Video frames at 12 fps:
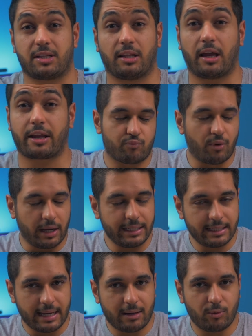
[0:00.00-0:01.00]
Like right
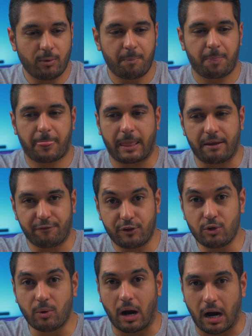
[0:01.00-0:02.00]
now, if
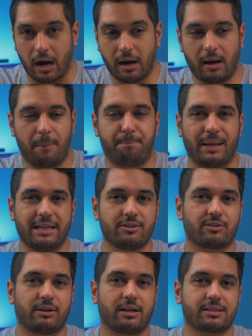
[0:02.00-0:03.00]
you are a
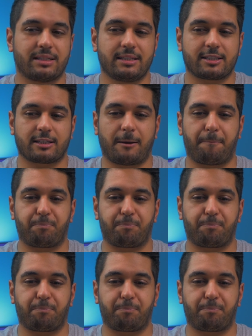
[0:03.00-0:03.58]
Blender artist,